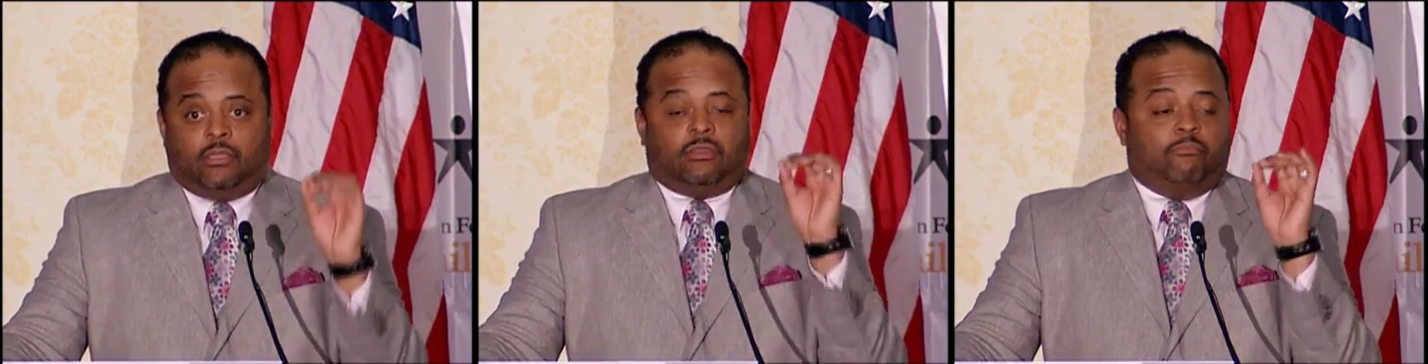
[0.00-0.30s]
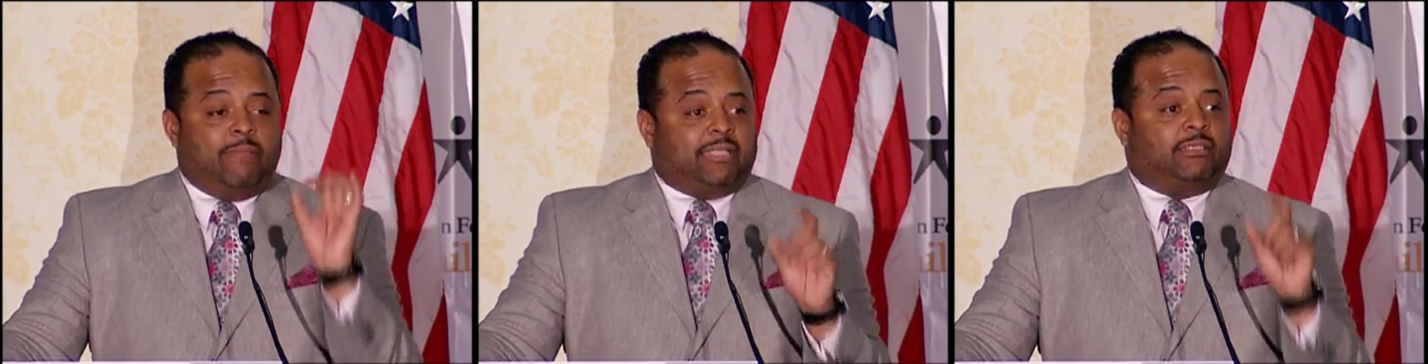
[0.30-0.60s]
The
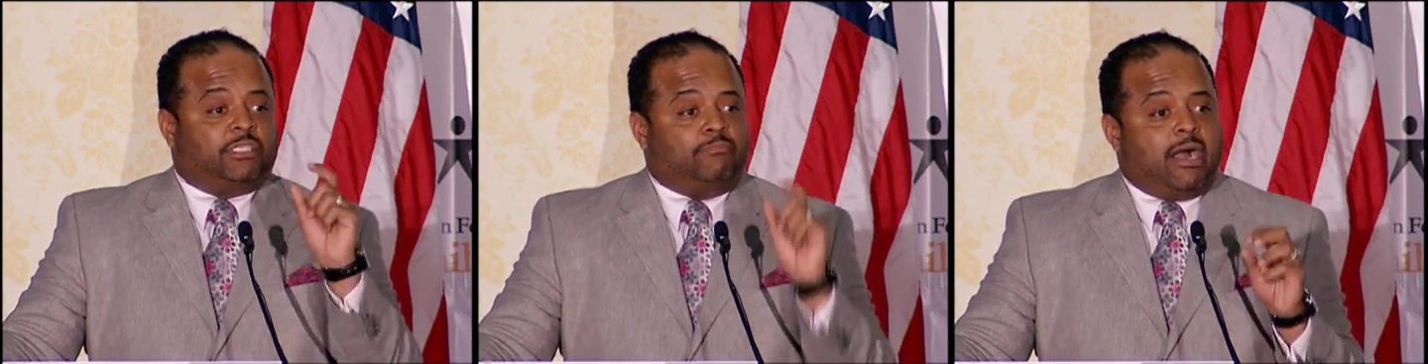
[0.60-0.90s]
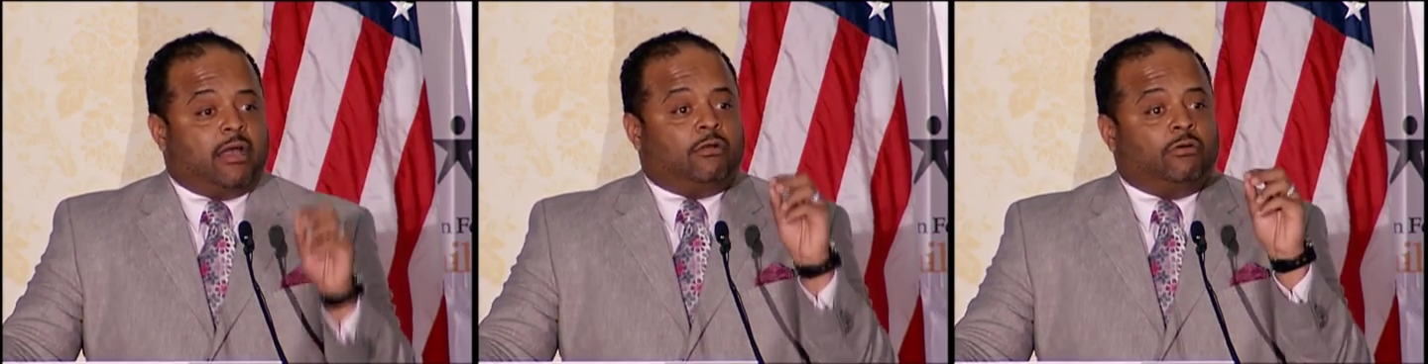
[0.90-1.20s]
message
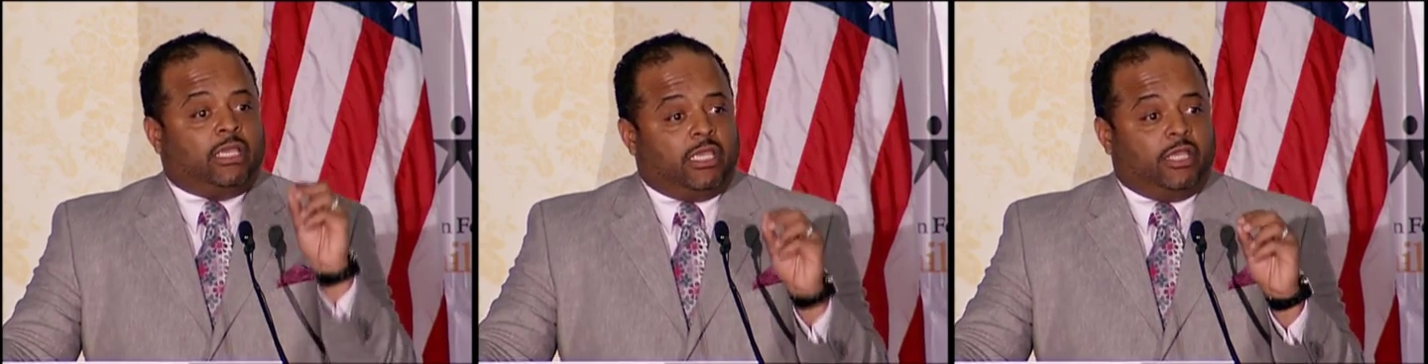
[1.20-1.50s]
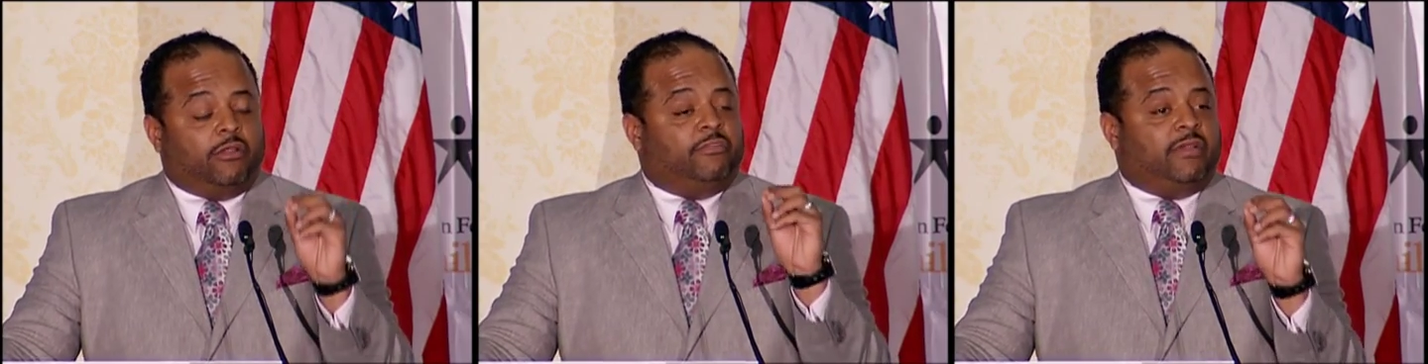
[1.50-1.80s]
model
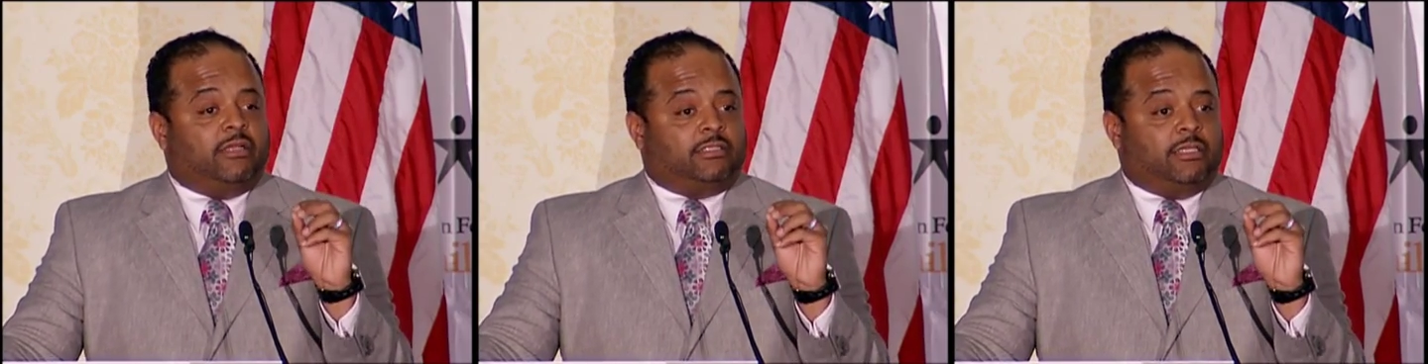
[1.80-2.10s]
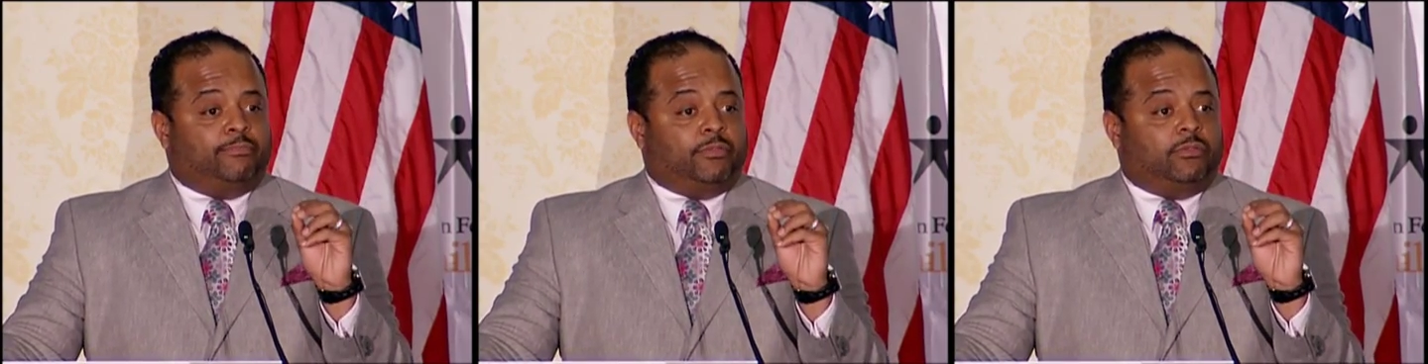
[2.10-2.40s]
here is very
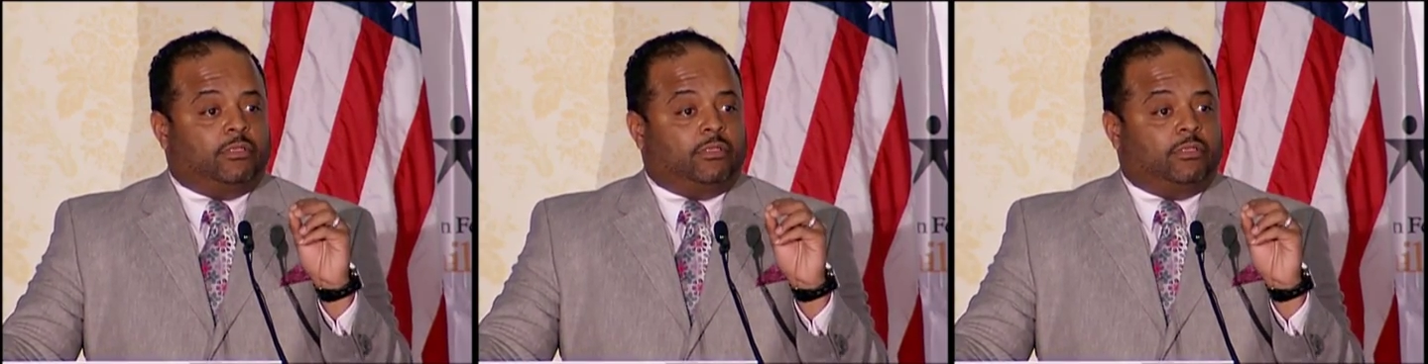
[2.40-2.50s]
simple.